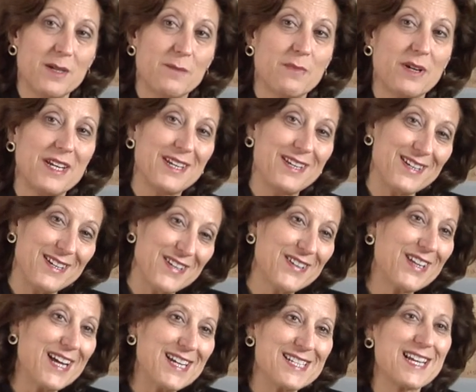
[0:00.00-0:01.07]
but you
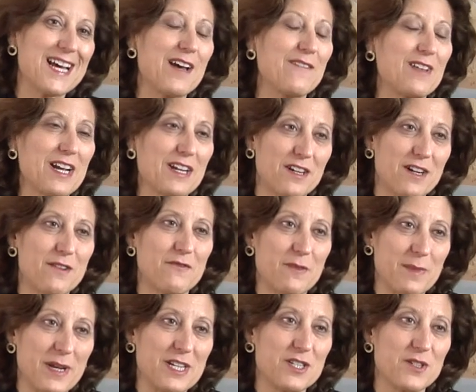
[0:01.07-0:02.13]
like to have that
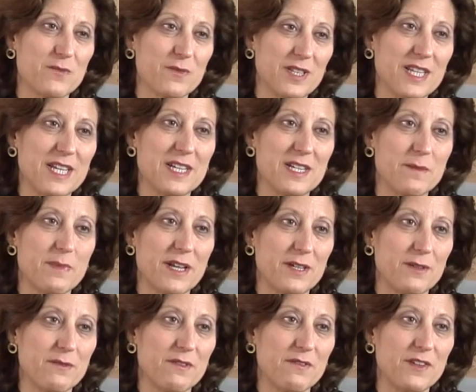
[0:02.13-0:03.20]
confirmation with the
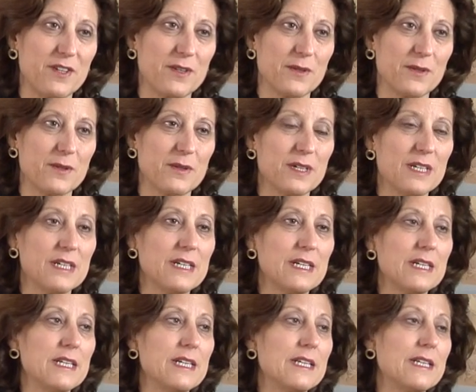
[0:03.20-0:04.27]
independent review.
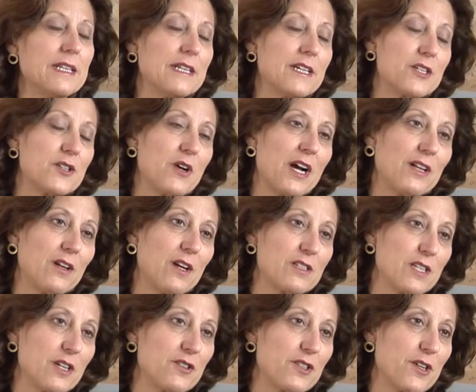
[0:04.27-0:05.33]
The trial
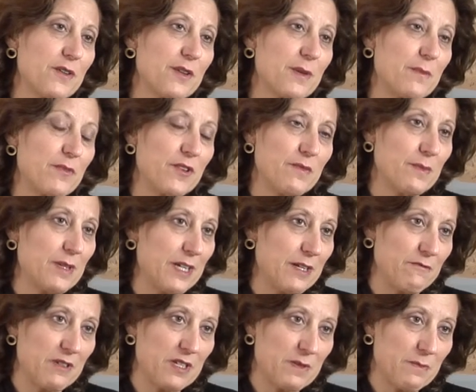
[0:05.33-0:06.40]
also showed an improvement in
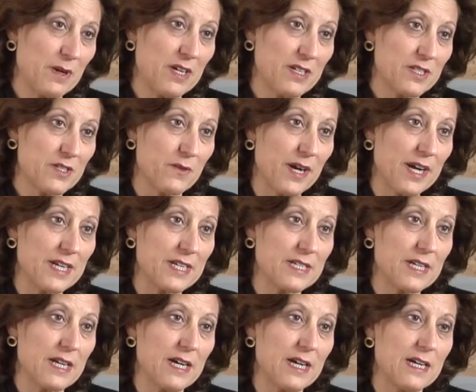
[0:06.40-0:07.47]
response rate
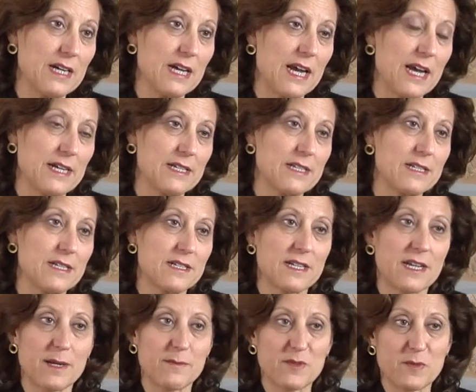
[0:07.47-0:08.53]
and
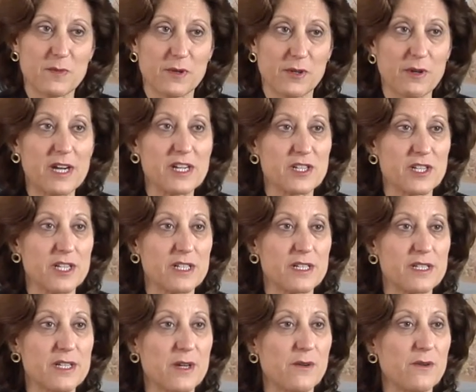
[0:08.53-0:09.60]
time to progression.
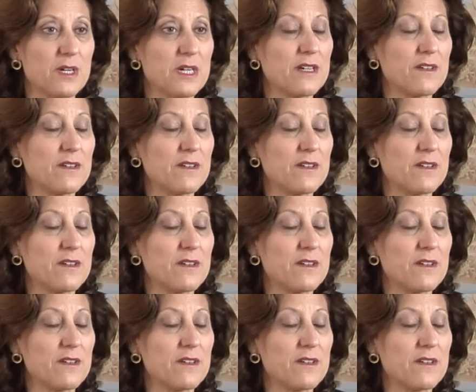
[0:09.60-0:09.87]
So